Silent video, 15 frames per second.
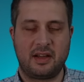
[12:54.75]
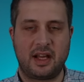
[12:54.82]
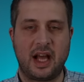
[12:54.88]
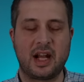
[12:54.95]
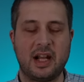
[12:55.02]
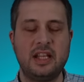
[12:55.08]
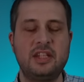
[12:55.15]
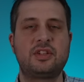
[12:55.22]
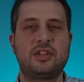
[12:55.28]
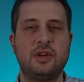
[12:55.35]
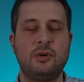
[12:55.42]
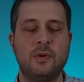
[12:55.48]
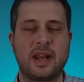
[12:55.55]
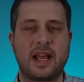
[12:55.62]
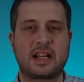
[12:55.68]
at least
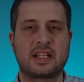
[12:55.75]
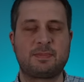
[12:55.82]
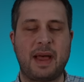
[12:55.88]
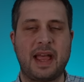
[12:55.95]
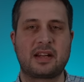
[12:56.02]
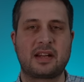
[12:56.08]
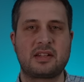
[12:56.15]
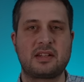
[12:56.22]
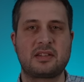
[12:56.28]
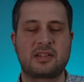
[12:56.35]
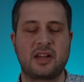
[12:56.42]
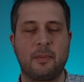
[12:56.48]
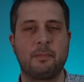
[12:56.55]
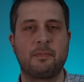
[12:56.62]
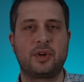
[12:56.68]
you would expect
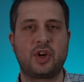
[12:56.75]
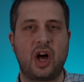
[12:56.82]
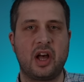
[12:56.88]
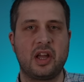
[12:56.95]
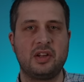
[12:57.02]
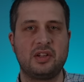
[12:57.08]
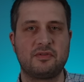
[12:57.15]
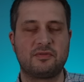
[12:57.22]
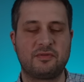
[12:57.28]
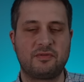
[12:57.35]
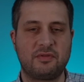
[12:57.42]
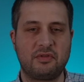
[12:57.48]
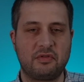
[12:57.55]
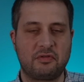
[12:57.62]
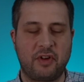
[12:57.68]
some kind of
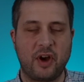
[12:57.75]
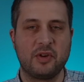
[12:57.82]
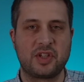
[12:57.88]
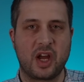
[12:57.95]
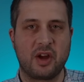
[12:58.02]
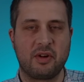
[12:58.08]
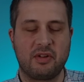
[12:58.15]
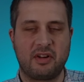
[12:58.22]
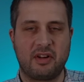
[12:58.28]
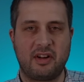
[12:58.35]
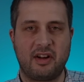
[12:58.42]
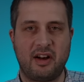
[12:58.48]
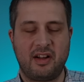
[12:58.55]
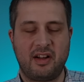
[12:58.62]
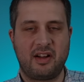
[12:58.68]
photo
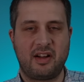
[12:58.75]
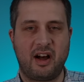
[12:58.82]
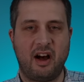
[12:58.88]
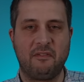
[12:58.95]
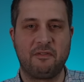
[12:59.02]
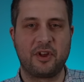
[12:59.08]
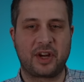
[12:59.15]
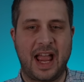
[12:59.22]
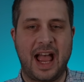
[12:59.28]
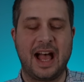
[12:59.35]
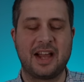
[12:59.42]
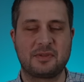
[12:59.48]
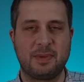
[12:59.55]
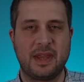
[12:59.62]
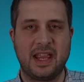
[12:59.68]
of the
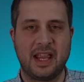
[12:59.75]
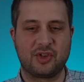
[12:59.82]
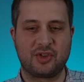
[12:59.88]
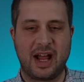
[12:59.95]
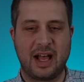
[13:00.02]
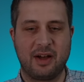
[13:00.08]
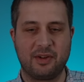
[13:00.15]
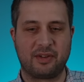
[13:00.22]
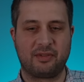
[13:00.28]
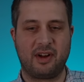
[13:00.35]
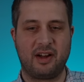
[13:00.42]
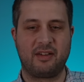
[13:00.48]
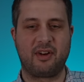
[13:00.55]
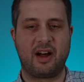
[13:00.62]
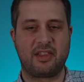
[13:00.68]
cat being drowned,
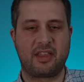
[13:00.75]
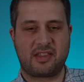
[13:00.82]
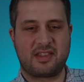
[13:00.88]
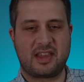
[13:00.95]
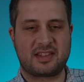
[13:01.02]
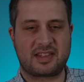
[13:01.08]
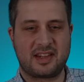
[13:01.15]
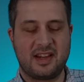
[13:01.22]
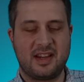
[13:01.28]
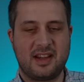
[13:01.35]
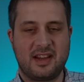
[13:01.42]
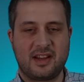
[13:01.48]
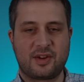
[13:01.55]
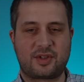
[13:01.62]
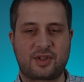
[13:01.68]
rather than this
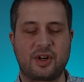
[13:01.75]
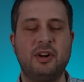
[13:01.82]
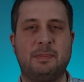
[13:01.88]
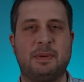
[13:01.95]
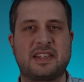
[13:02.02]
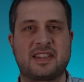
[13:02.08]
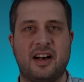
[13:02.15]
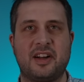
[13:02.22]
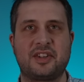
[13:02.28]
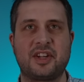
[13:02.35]
truly bizarre